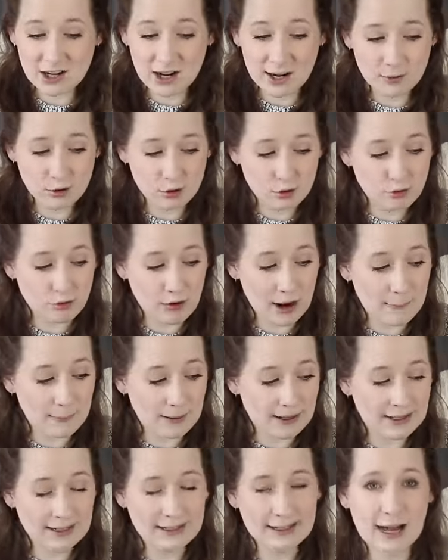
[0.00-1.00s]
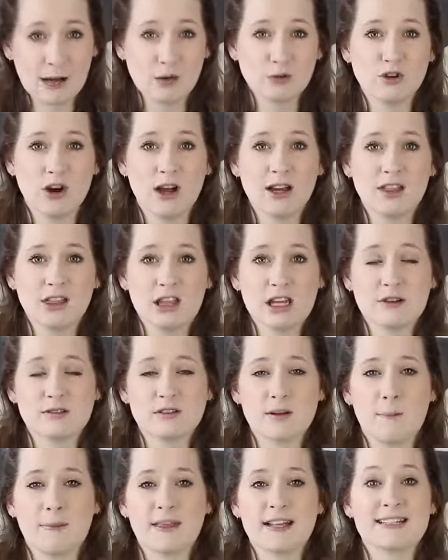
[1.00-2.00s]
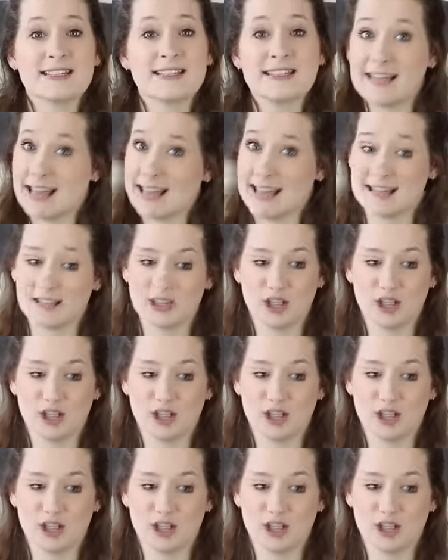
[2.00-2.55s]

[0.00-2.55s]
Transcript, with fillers: I'm just rambling now trying to think of something to say.